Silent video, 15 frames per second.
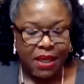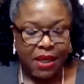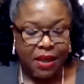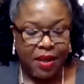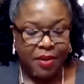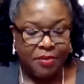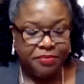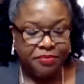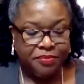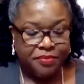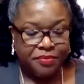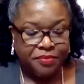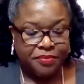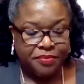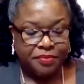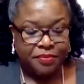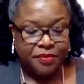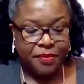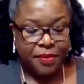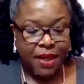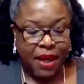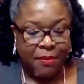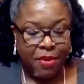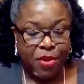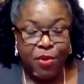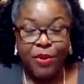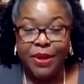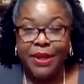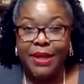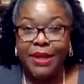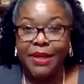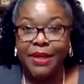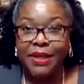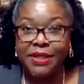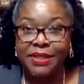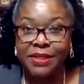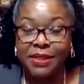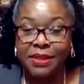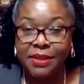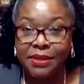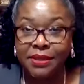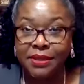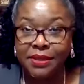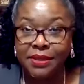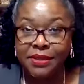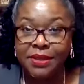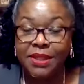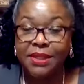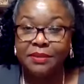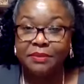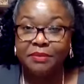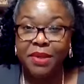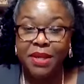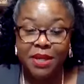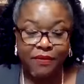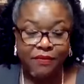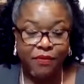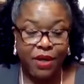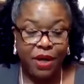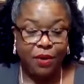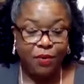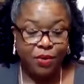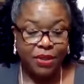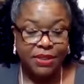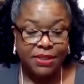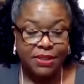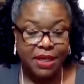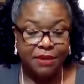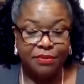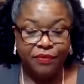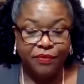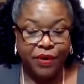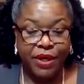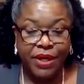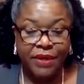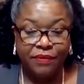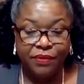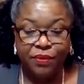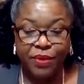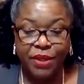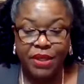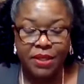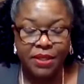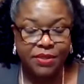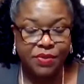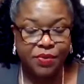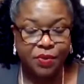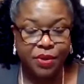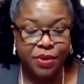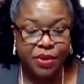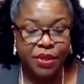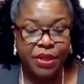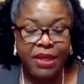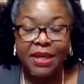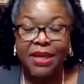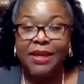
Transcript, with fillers: I'm going to go ahead and get to the meat of what I want to say before I even read this word.